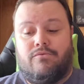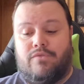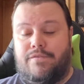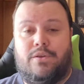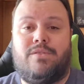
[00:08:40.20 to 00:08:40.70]

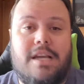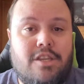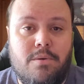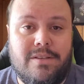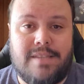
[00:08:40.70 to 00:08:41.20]
Review
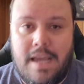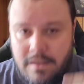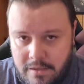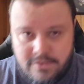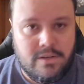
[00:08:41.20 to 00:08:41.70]
Tech USA,
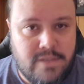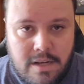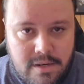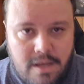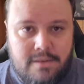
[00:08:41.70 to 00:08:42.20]
and the list goes
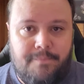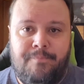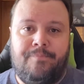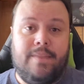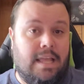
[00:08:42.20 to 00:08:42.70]
on and on.
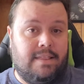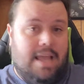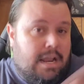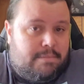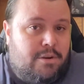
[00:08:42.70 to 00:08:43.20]
And
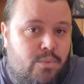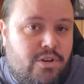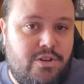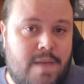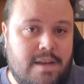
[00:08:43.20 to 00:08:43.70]
the Ackman
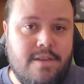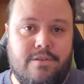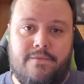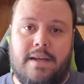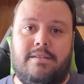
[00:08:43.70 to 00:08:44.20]
wouldn't do that
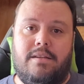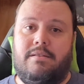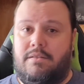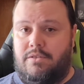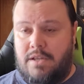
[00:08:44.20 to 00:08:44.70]
either if I
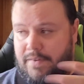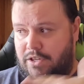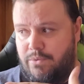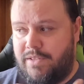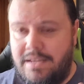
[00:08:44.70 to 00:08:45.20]

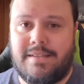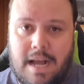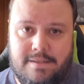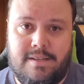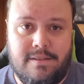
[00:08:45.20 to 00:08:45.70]
used his
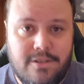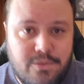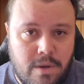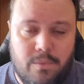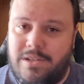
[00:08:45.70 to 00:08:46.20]
content
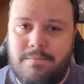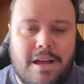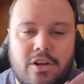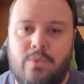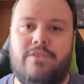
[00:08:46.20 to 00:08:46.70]
as well, which I'm
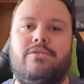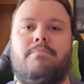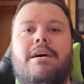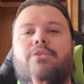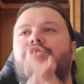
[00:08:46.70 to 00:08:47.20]
not going to.
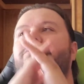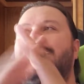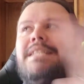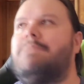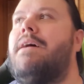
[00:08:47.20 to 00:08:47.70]
I'm not going to use
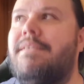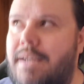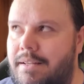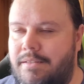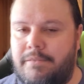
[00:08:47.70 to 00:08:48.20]
anybody's
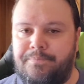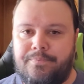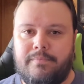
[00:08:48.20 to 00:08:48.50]
content.